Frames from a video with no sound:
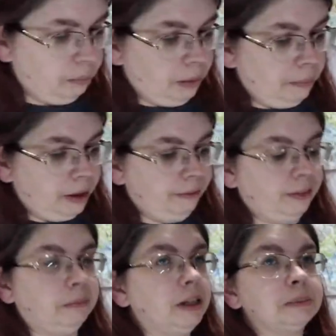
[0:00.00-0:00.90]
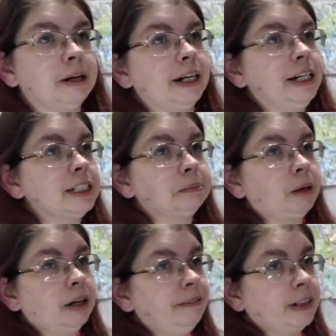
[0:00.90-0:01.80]
I mean, for the most part, it's
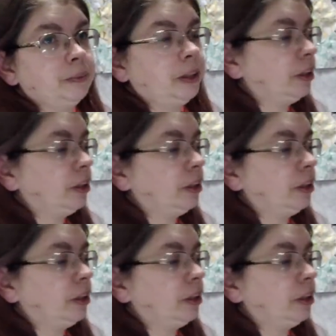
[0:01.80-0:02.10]
perfect when you're